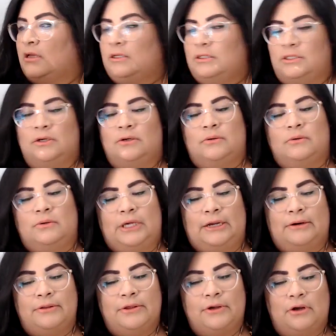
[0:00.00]
So
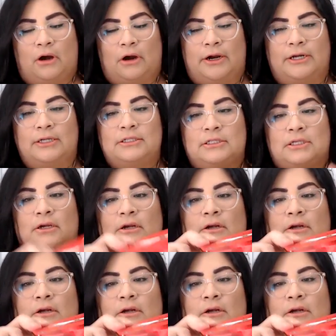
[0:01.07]
here are the cards.